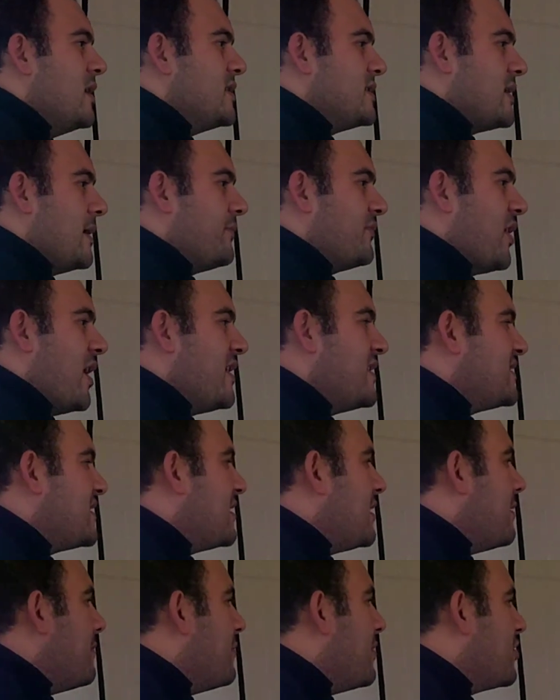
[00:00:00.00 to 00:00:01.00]
sometimes
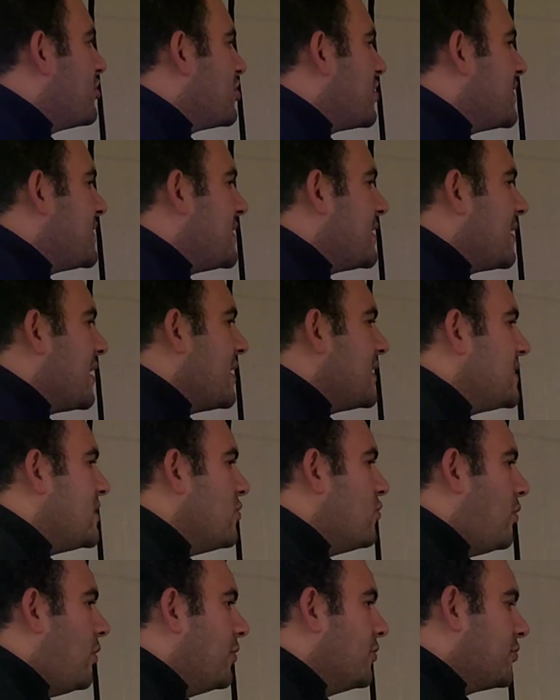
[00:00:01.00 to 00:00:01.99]
in emergency case
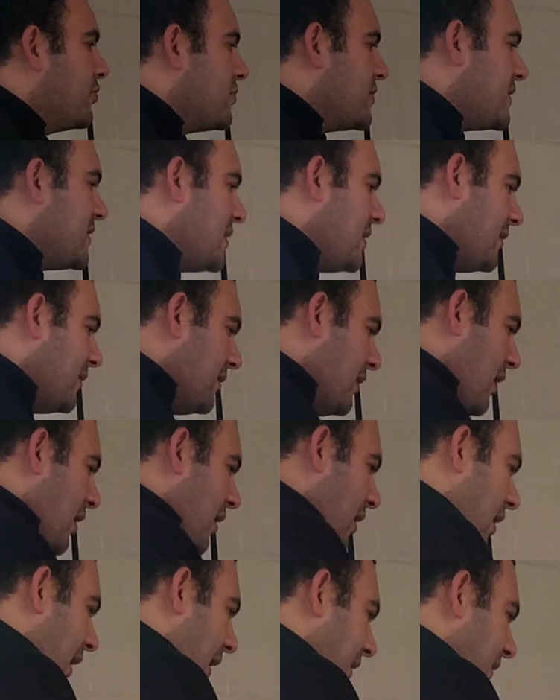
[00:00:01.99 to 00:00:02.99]
you want to see
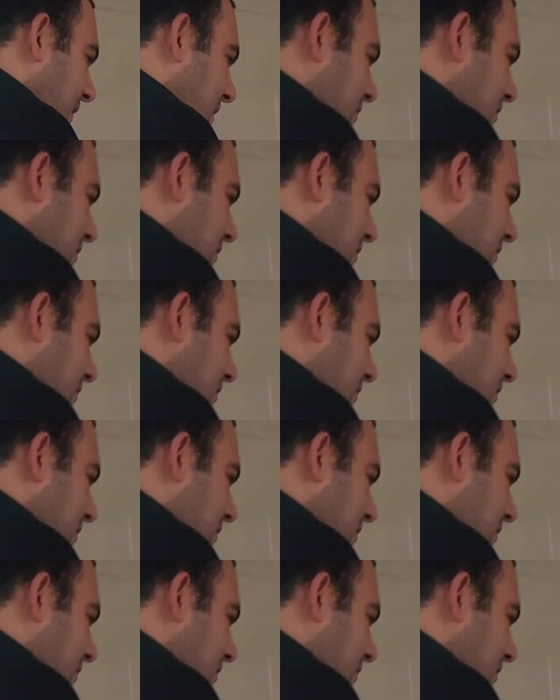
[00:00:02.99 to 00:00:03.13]
and